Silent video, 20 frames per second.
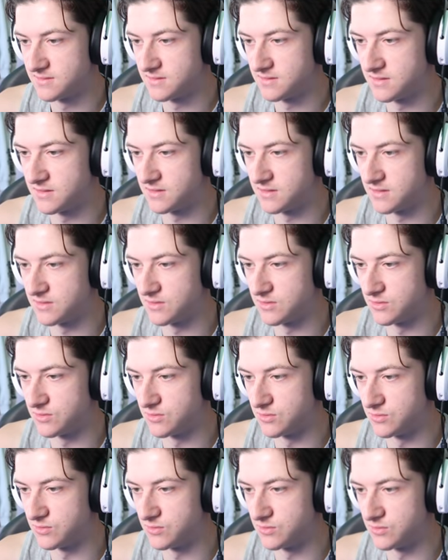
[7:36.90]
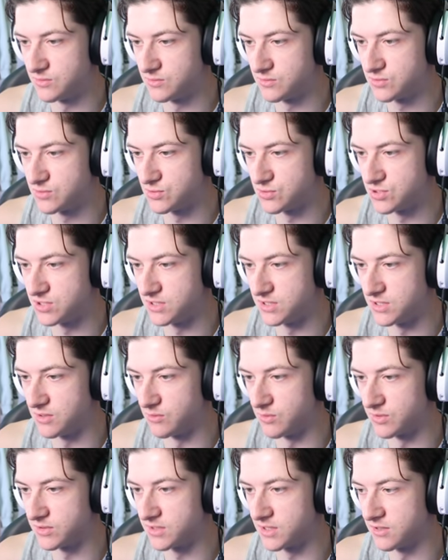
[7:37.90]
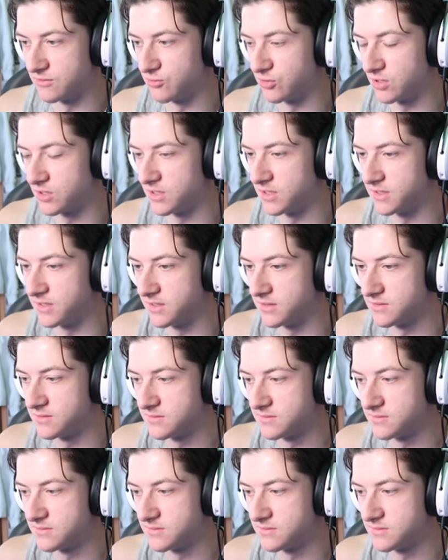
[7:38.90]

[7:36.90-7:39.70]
Oh, Jorginho, well done, Rugani.